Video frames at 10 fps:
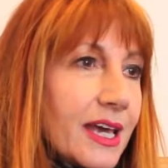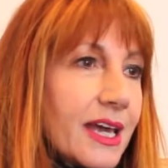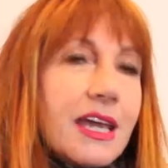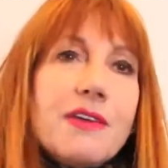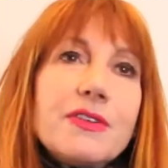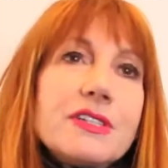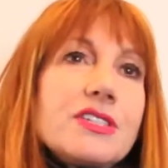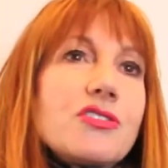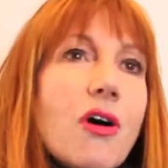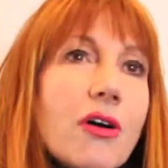even
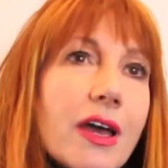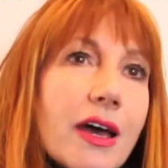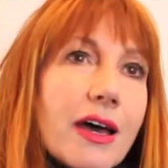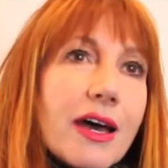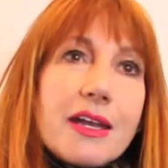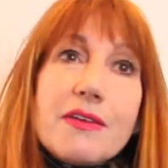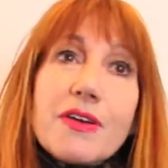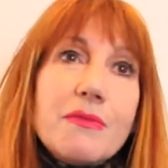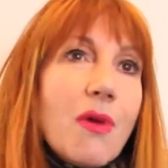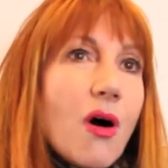stronger and
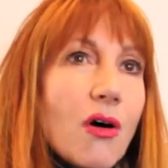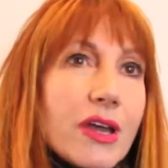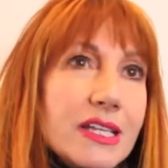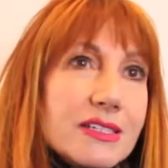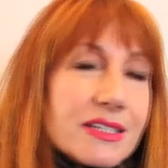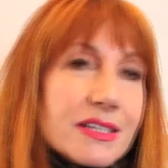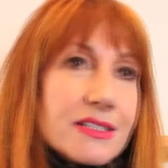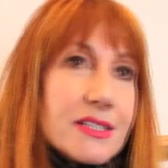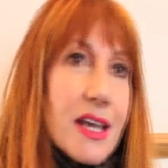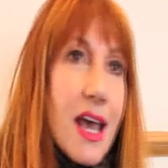even more
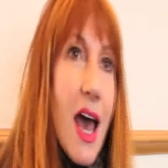instant.